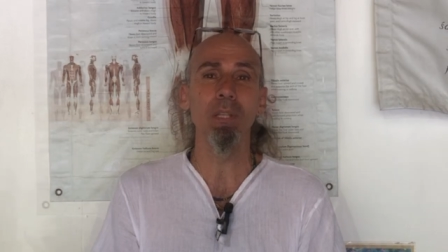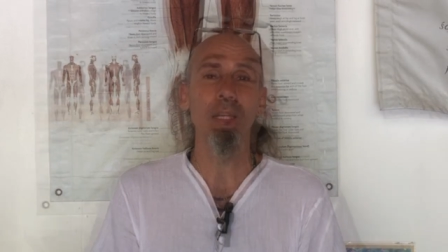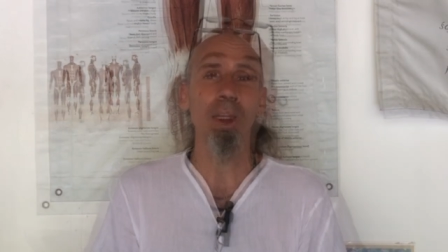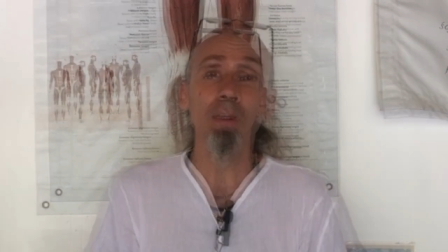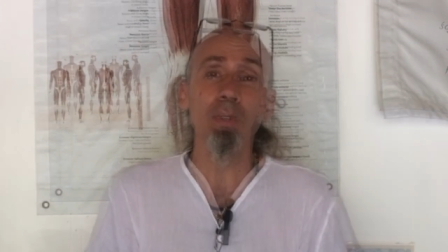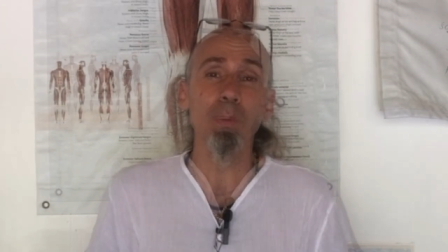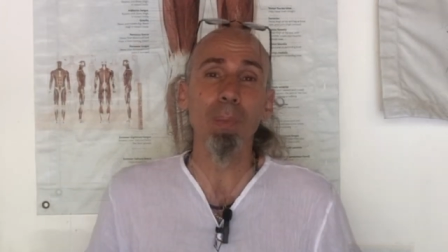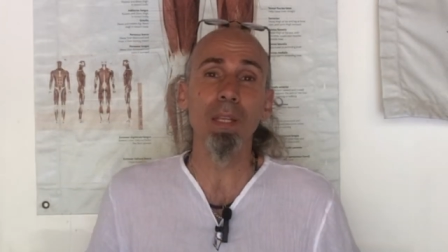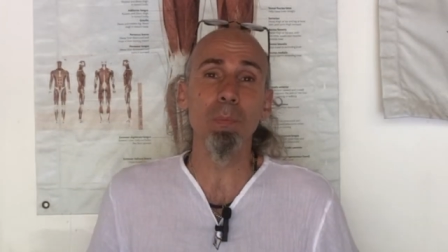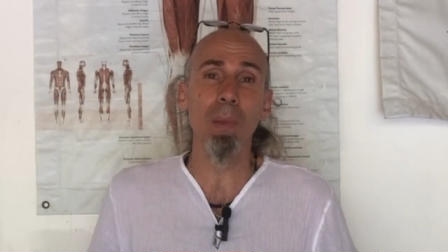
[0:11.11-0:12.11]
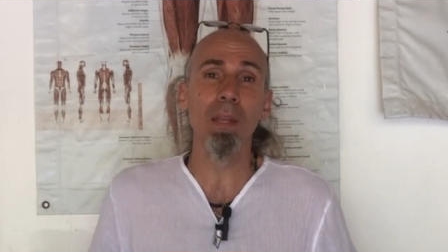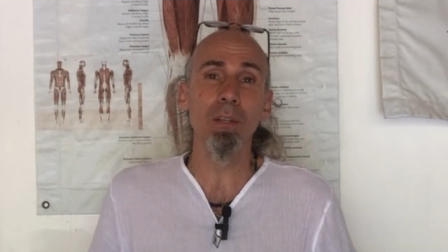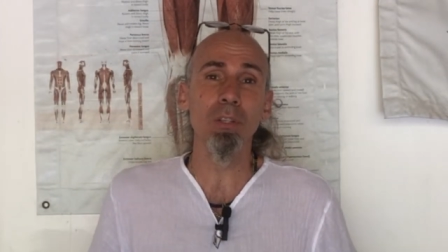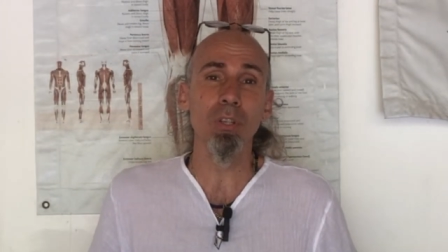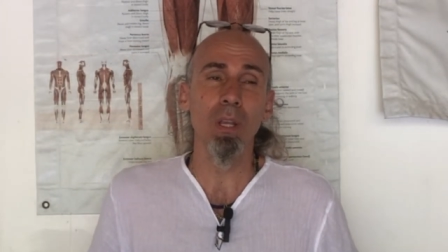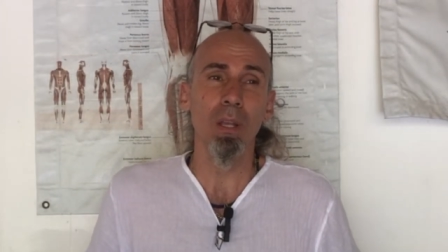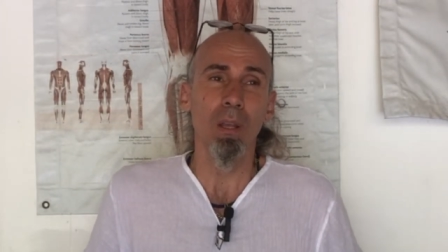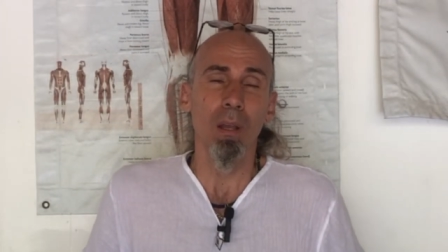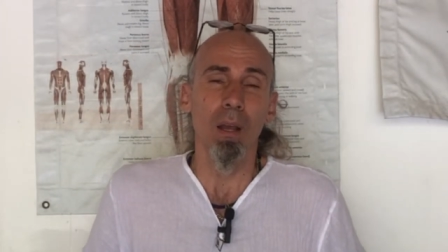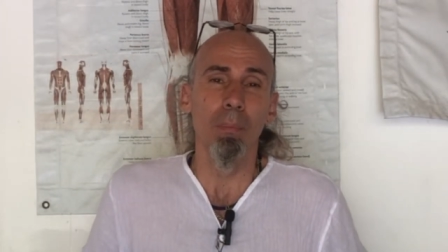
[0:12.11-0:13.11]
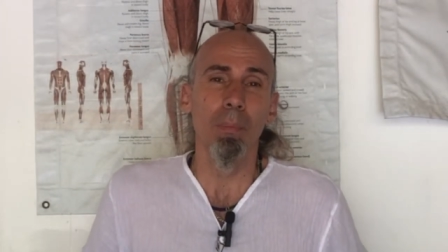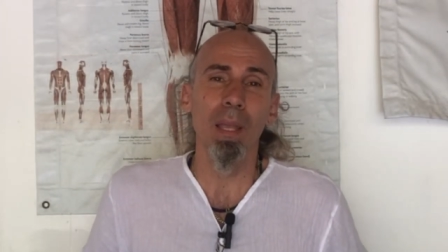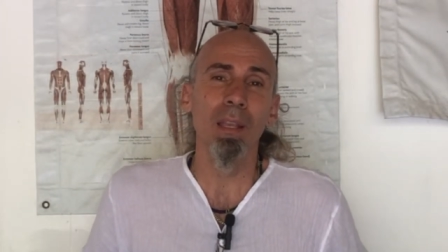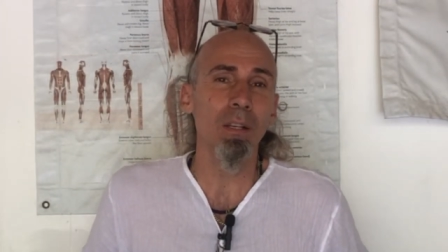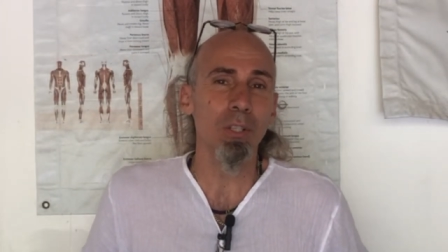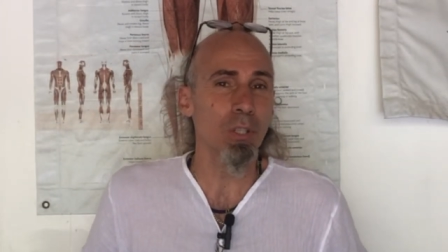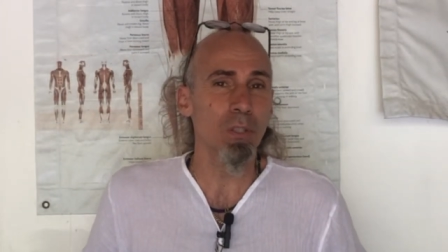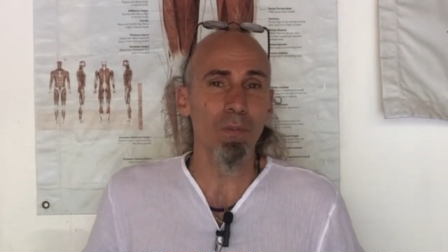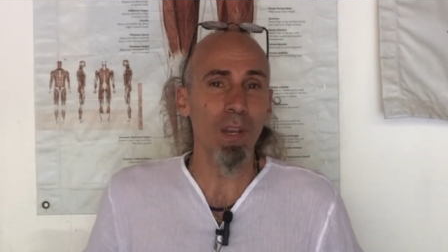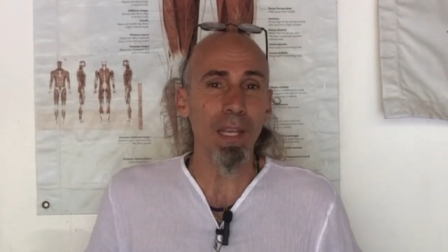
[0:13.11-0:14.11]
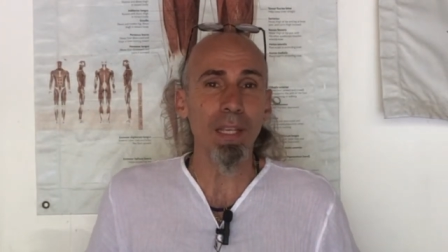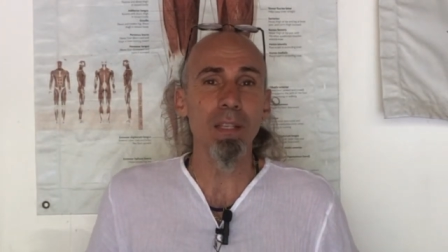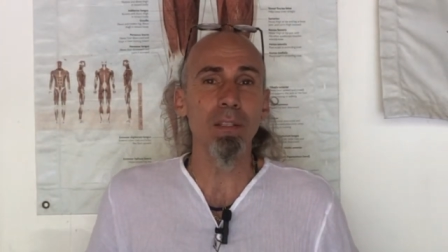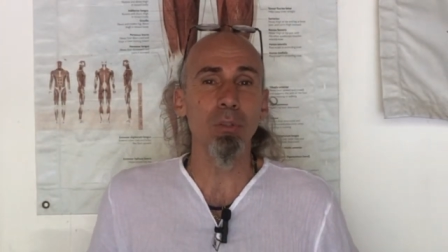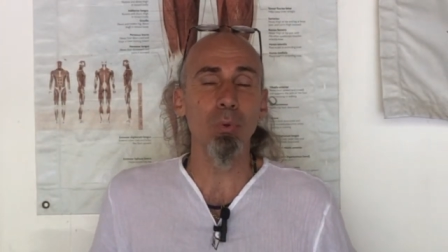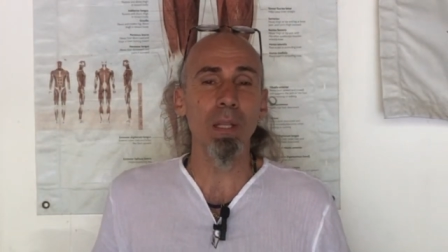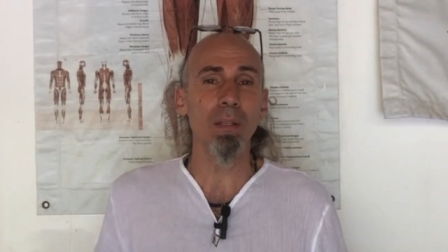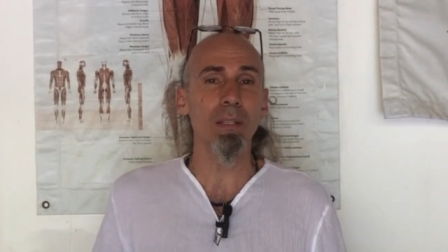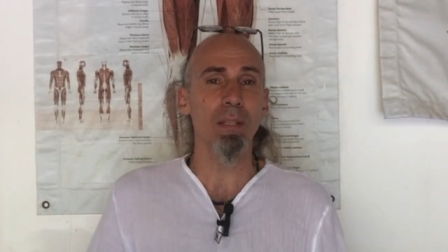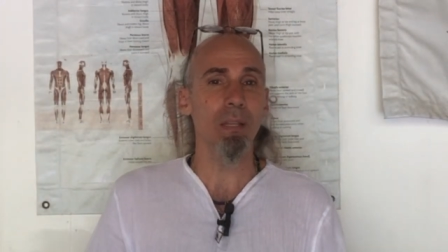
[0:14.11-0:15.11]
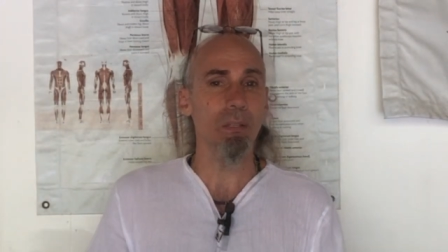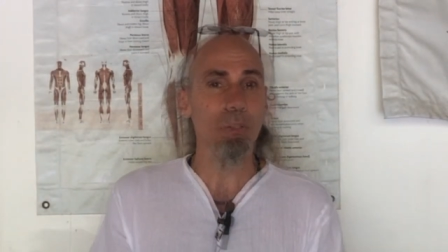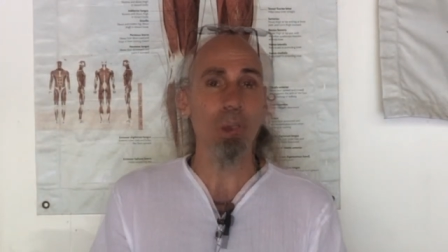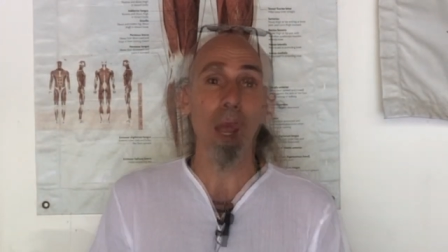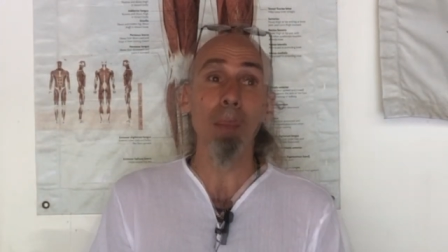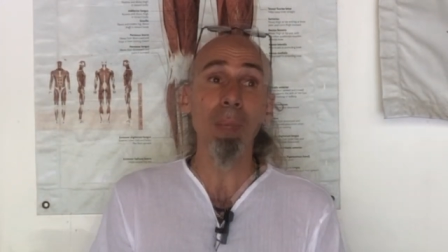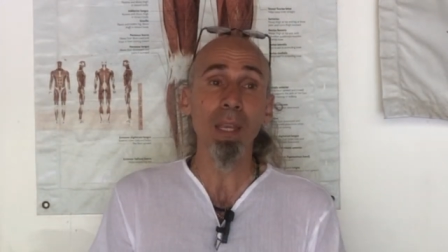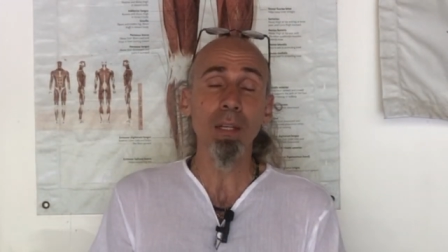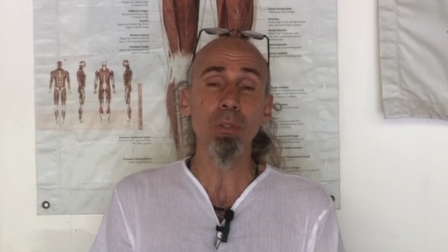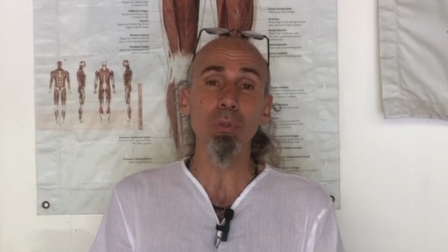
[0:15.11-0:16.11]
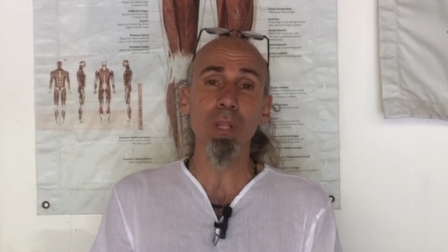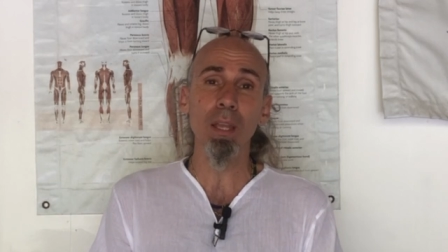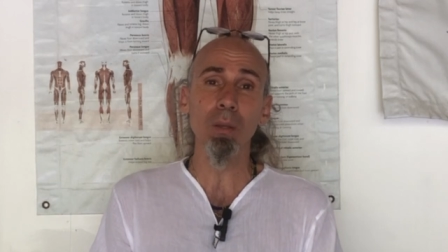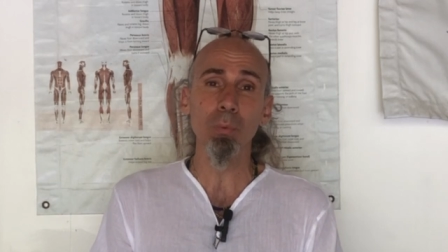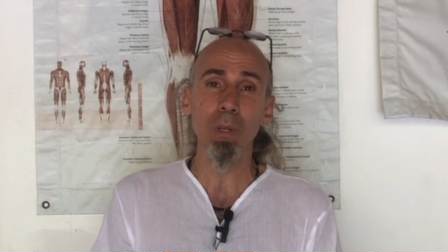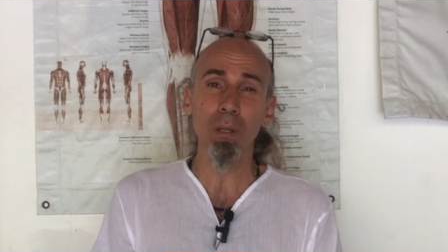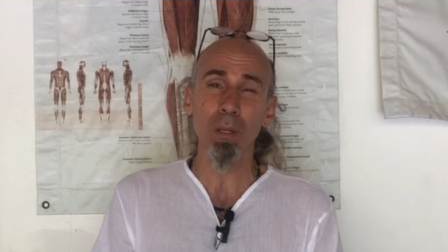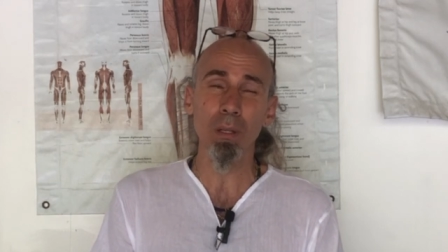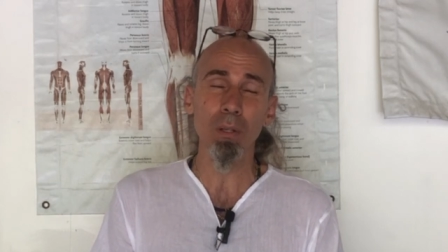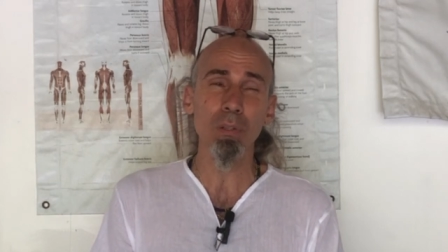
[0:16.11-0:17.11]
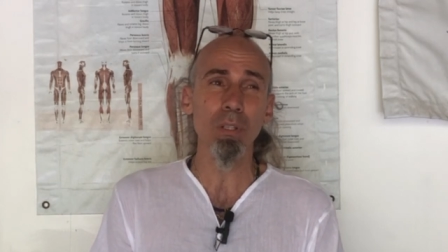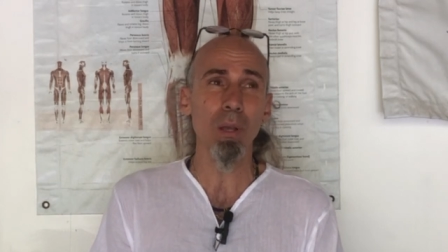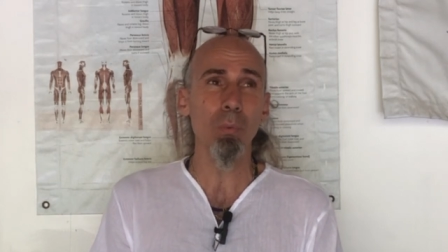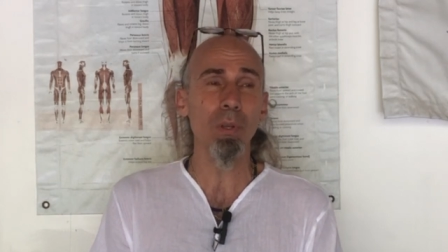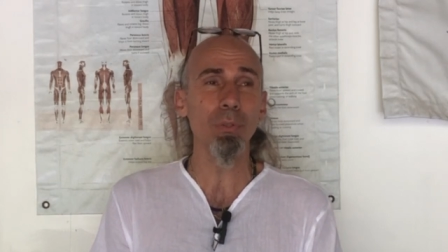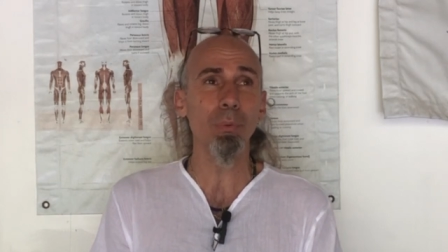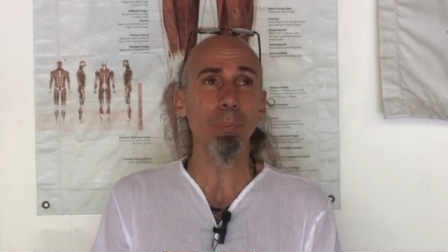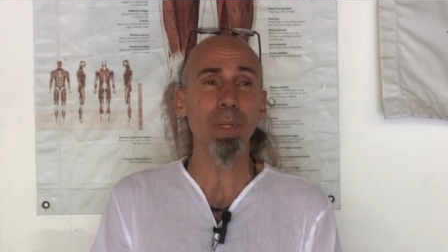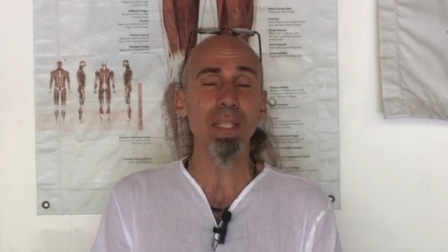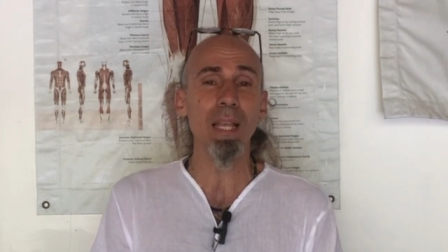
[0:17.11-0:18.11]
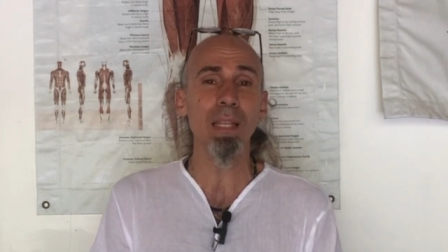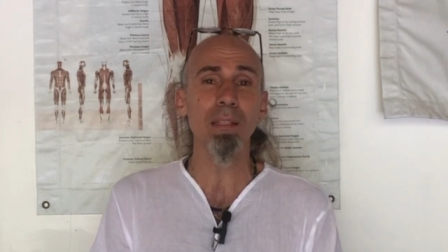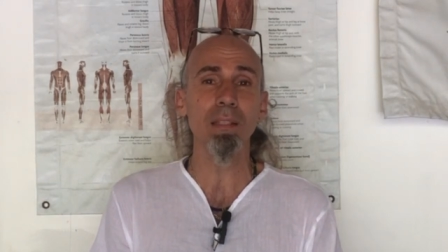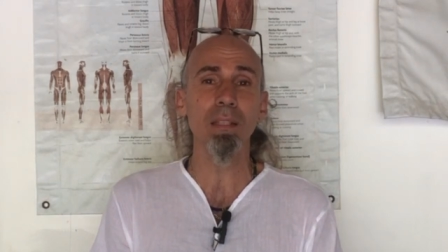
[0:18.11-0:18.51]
For the one who speaks Spanish, my English is very easy to understand. So I'm here today because I want to present